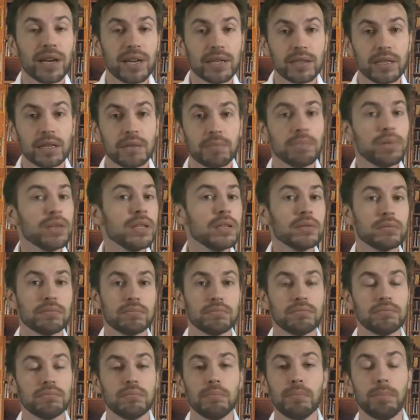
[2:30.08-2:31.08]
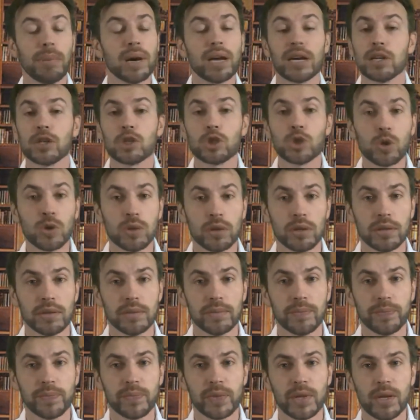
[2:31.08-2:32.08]
The emperor was amazed.
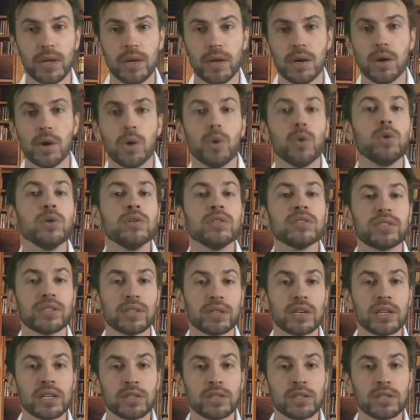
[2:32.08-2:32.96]
He